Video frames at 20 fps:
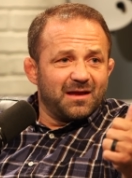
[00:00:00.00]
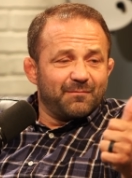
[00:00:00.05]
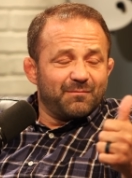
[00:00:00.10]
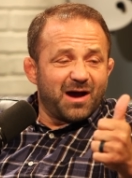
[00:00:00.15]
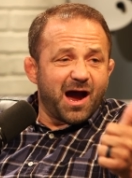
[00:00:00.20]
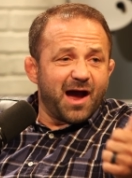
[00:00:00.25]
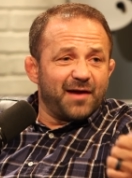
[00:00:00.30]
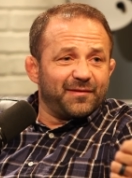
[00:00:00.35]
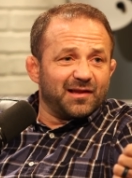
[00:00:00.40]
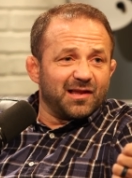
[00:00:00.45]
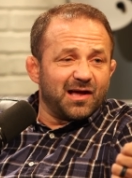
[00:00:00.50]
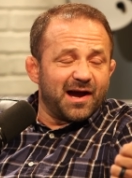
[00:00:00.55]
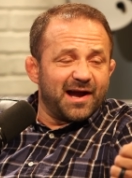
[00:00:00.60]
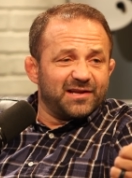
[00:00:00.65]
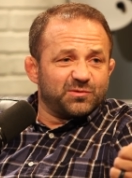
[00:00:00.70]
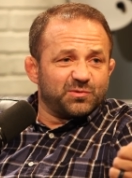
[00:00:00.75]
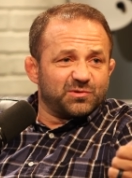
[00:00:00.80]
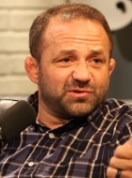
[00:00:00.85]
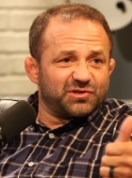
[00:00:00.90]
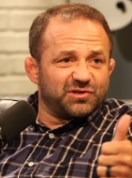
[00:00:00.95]
Behind the
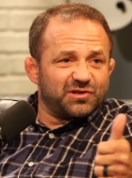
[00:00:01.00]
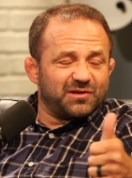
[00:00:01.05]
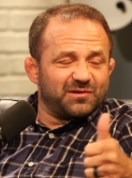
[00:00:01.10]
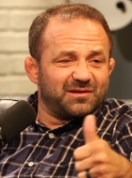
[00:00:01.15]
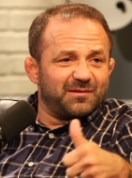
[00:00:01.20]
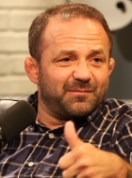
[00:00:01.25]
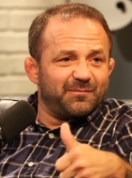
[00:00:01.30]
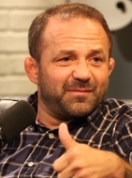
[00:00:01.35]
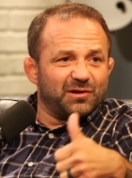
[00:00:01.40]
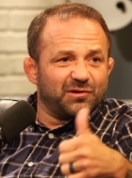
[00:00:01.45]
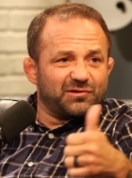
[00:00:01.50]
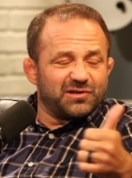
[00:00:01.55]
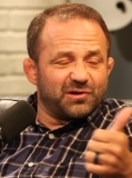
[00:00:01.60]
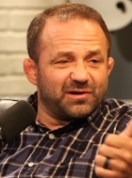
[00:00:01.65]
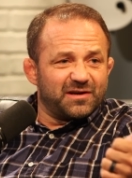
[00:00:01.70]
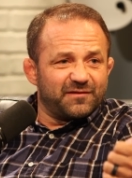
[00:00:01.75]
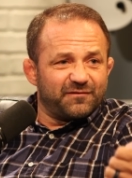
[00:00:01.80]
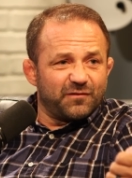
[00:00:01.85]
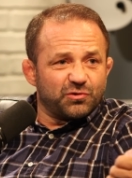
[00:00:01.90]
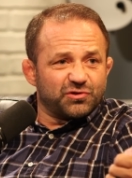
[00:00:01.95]
Lines, which is a
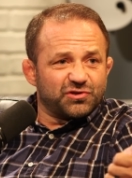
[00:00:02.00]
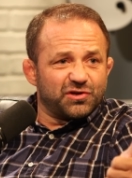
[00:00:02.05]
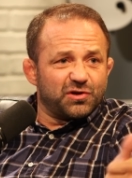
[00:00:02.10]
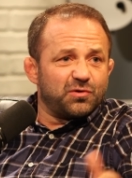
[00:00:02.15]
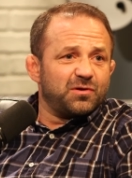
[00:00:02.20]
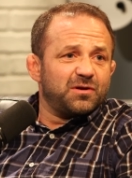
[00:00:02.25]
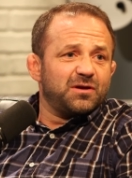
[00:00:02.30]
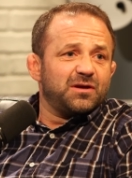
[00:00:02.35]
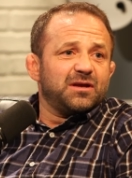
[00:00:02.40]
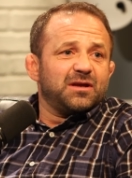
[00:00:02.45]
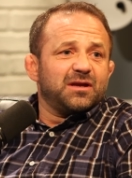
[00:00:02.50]
military devotional.